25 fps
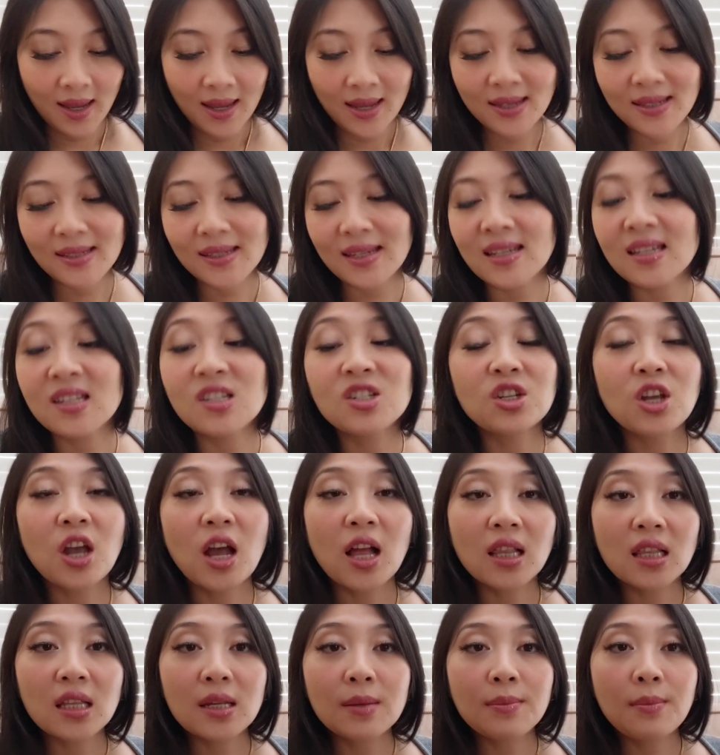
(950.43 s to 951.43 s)
It's says
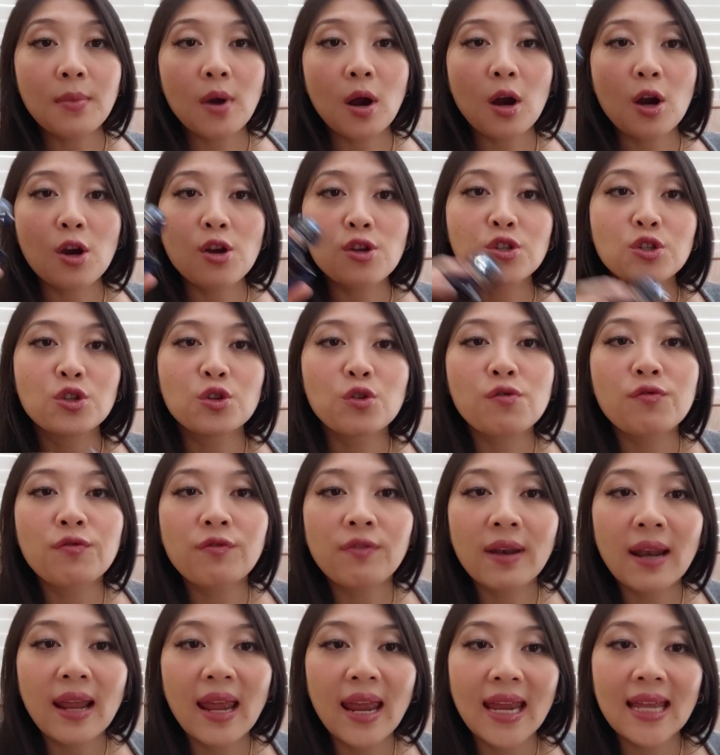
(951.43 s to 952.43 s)
Shalimar
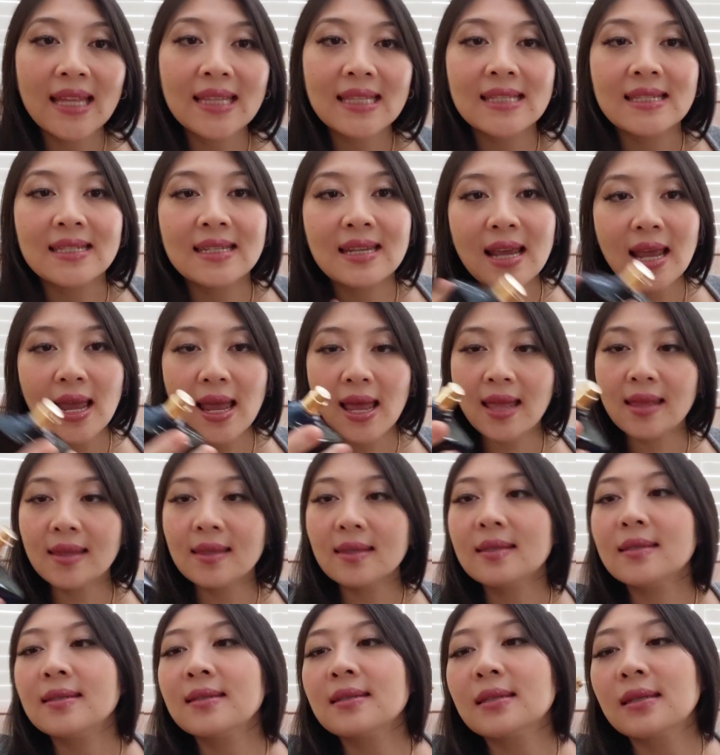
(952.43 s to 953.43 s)
Souffle
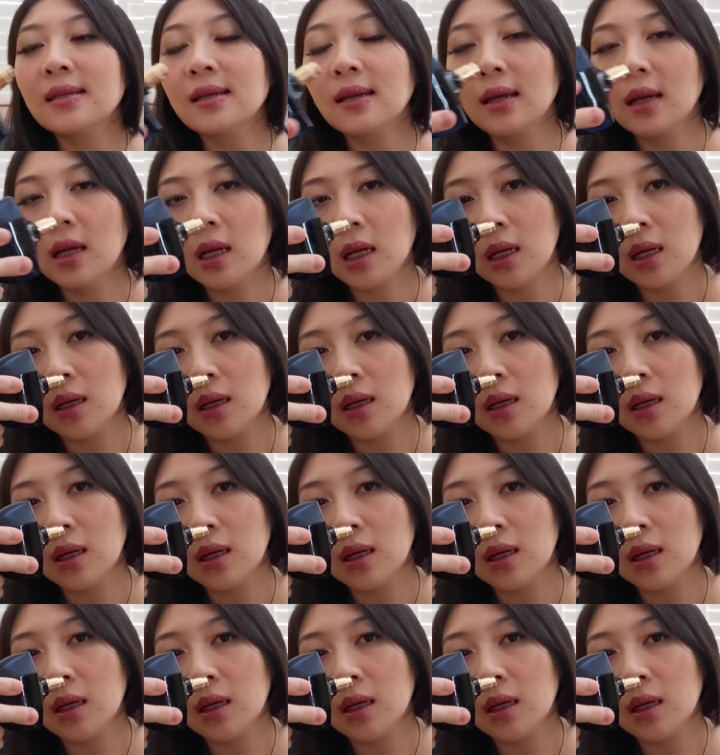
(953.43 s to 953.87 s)
Intense.